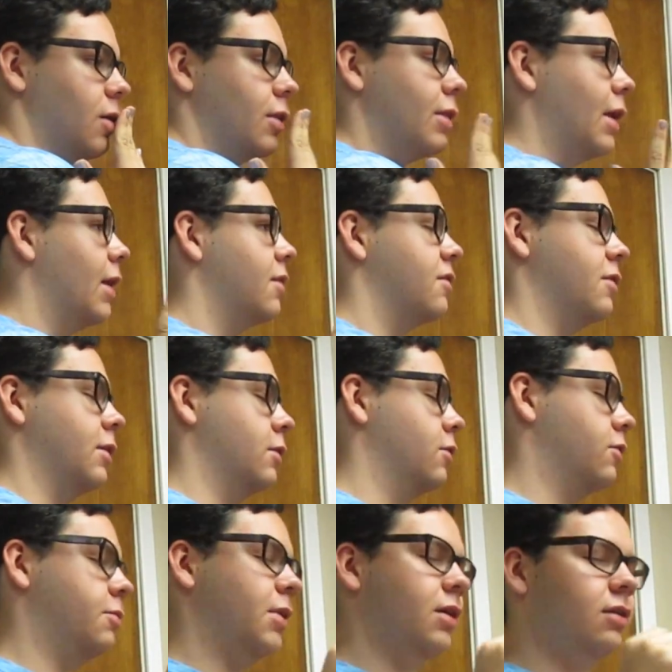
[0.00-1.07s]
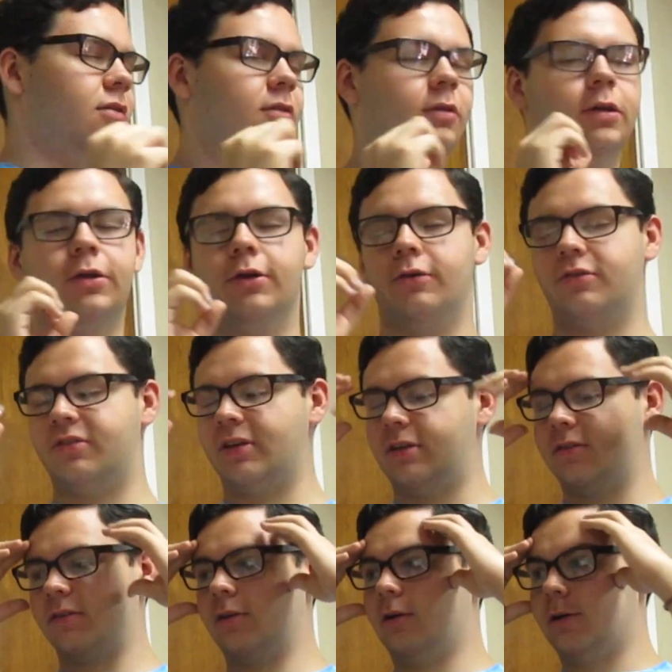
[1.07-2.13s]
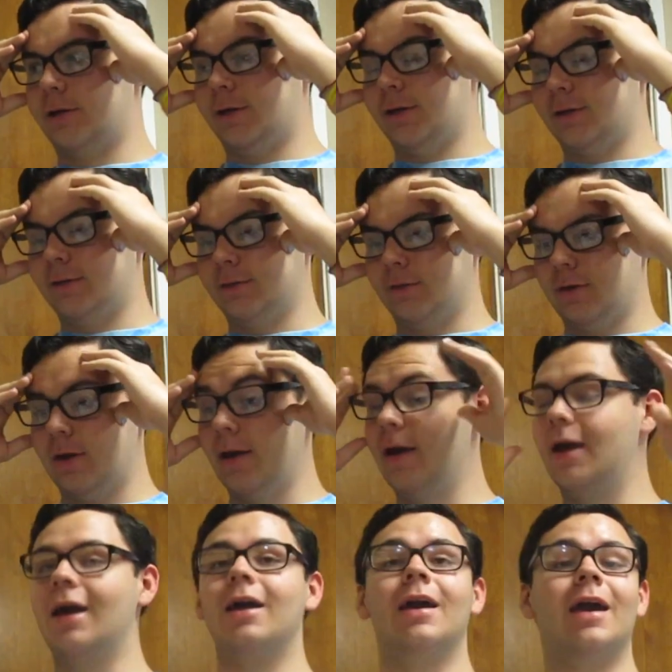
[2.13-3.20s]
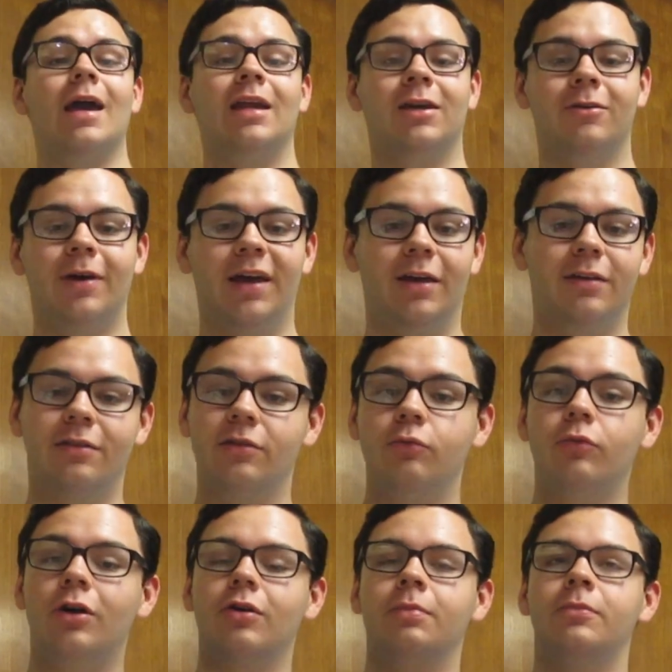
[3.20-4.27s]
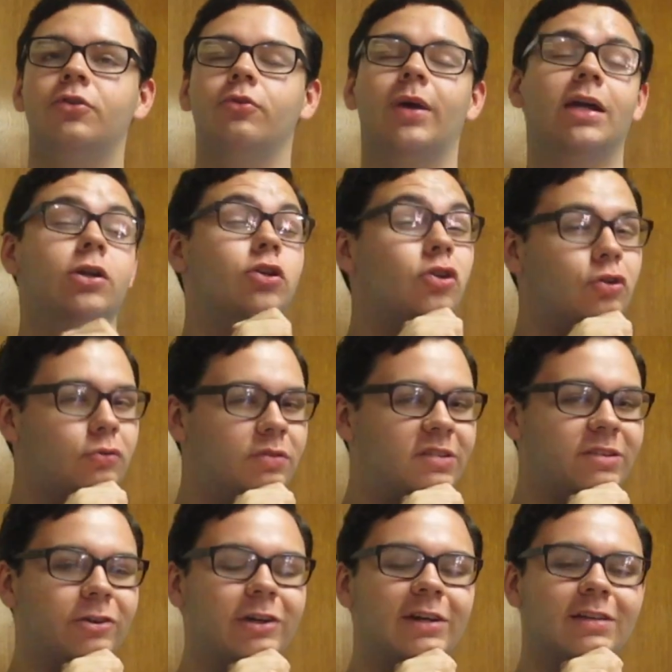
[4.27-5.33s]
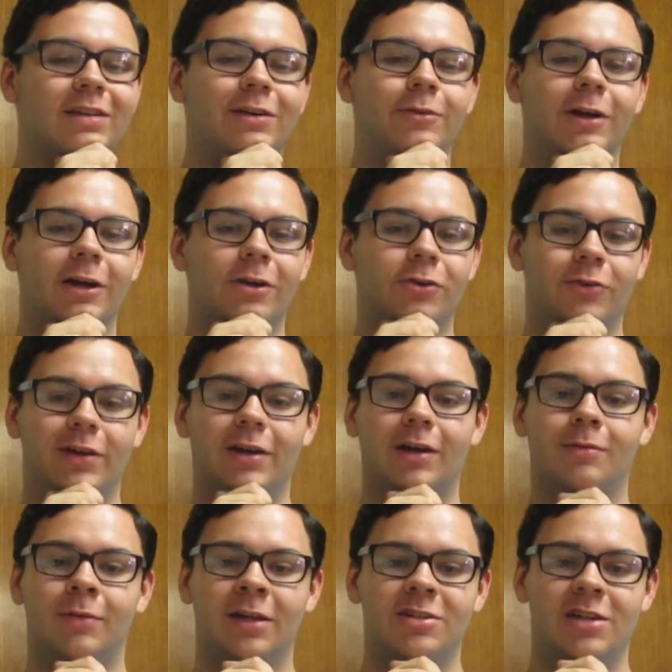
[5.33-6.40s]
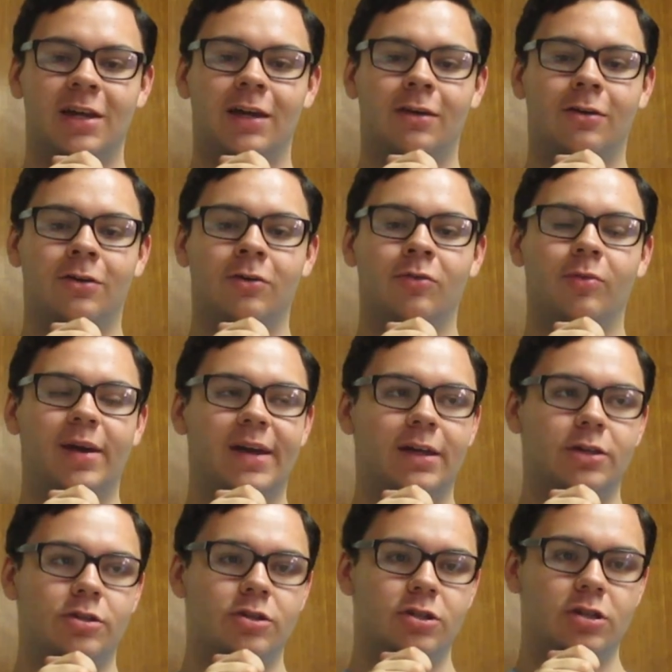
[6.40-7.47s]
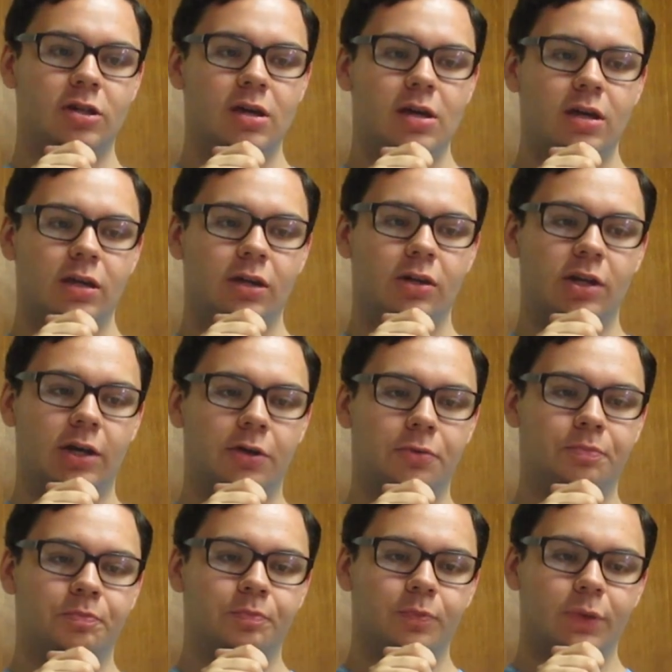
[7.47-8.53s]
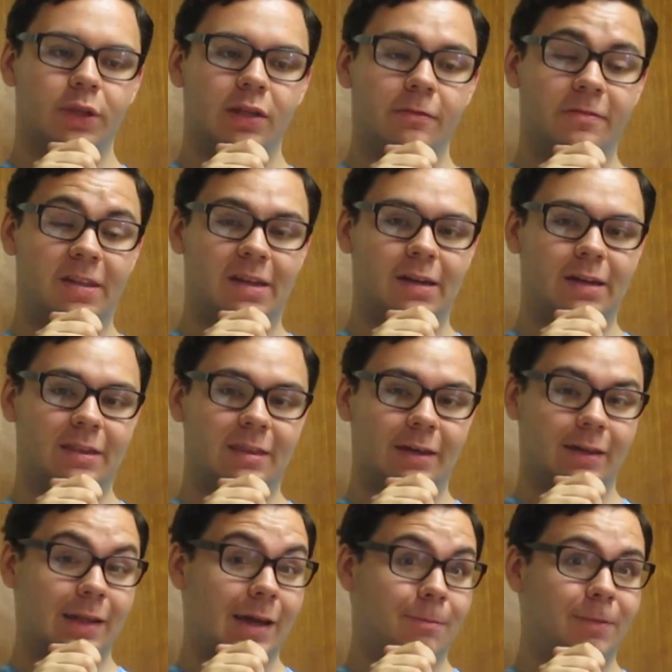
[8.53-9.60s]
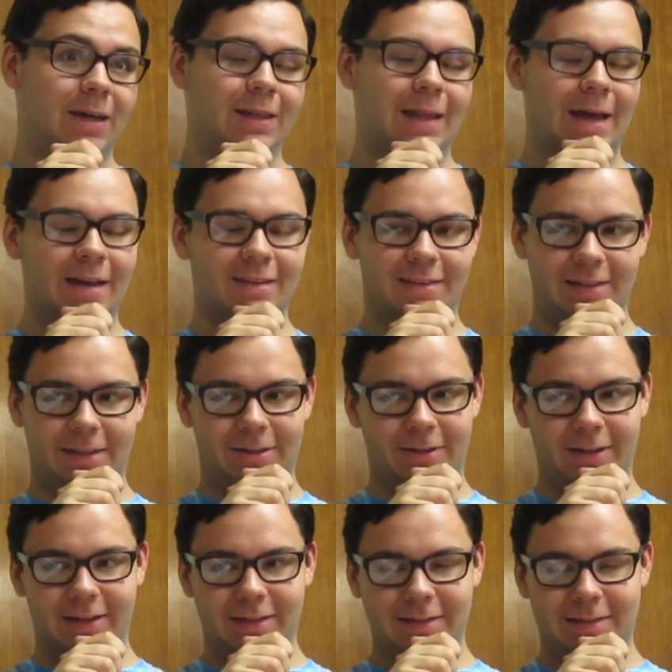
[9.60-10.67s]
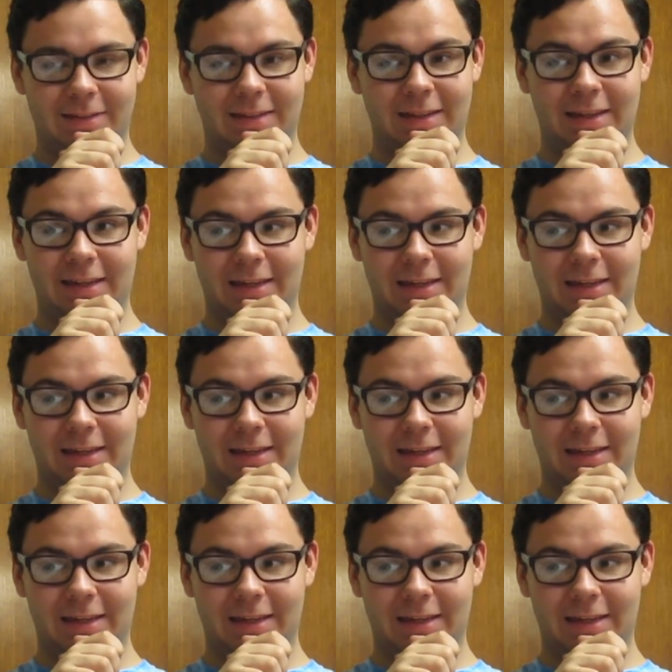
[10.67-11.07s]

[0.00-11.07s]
That sentence made 0 sense, Connor. Anyways, welcome to a new series that we are doing on my channel, which, you know, if it's anything like my last series,